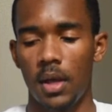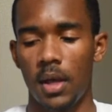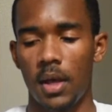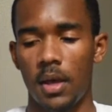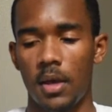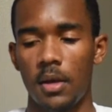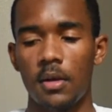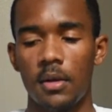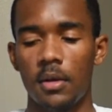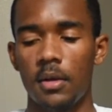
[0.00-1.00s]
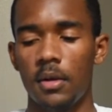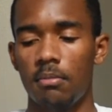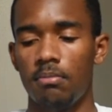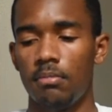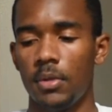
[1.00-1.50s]
And
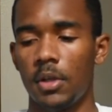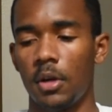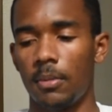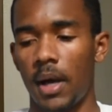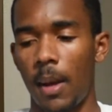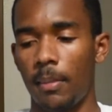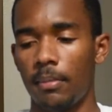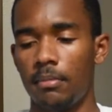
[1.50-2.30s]
by